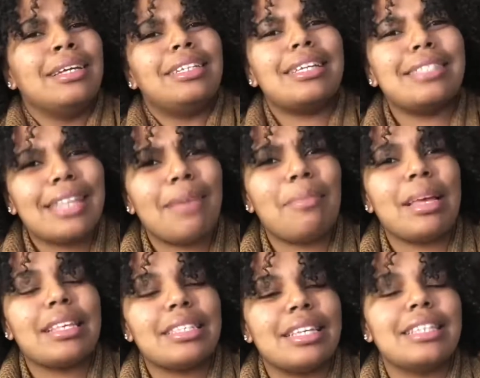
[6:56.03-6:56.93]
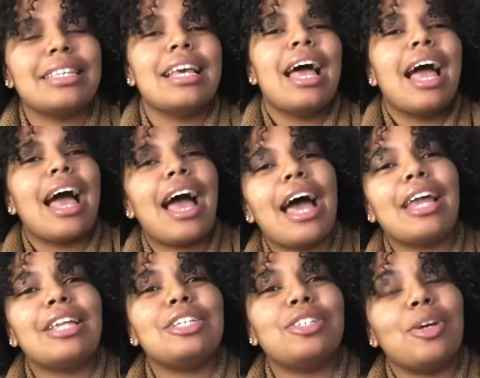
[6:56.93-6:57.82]
Does that make sense? How
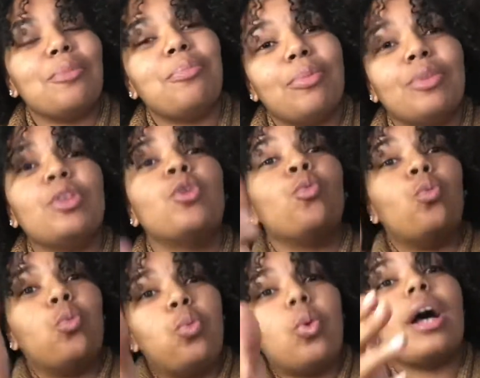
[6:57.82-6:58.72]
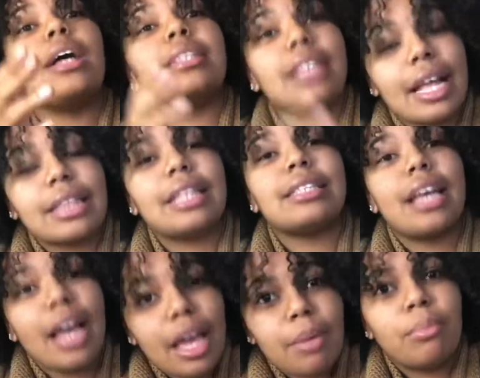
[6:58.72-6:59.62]
does your was at the
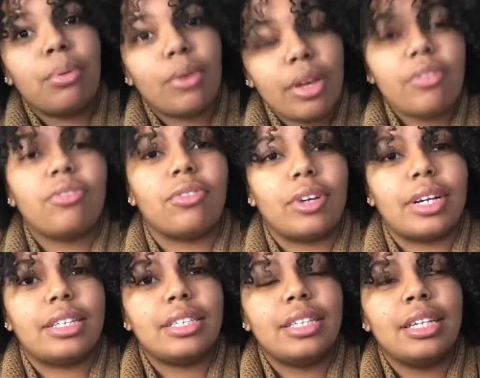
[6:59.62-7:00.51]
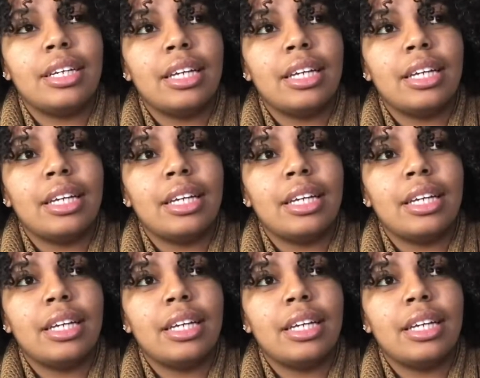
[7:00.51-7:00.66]
time boyfriend